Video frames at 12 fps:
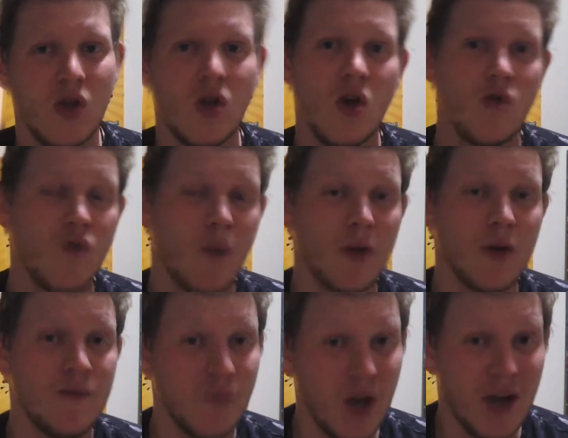Robert
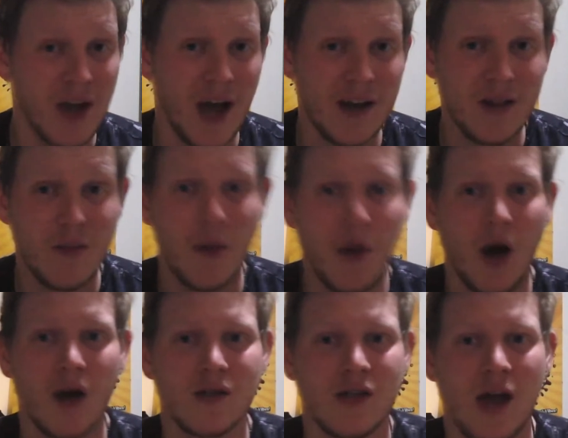had handed the
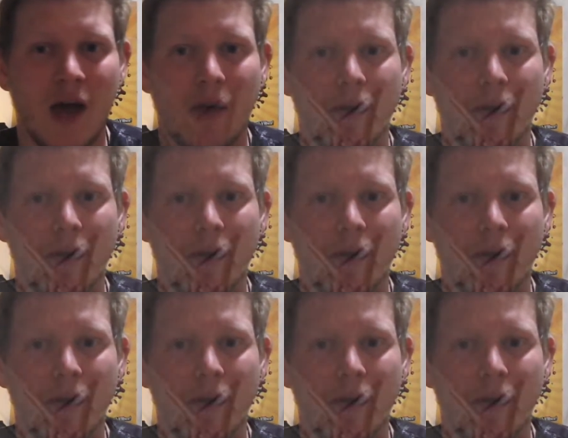park down